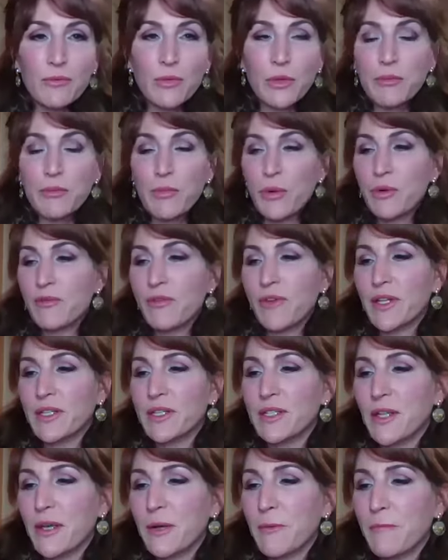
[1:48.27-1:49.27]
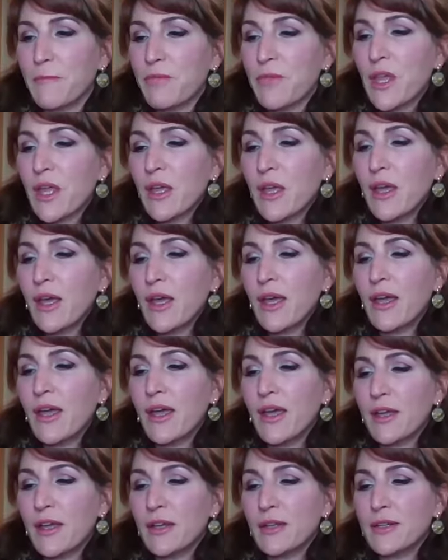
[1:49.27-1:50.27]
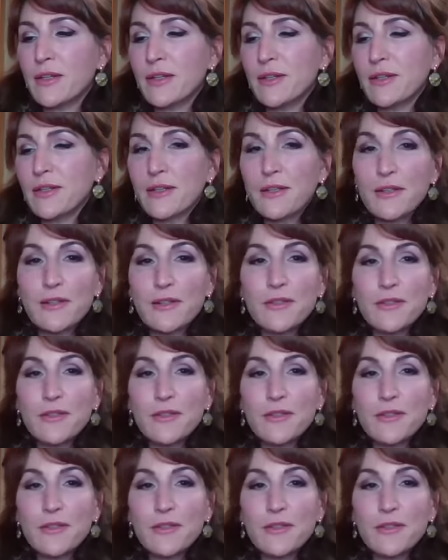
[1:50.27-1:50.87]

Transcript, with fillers: what motivates them and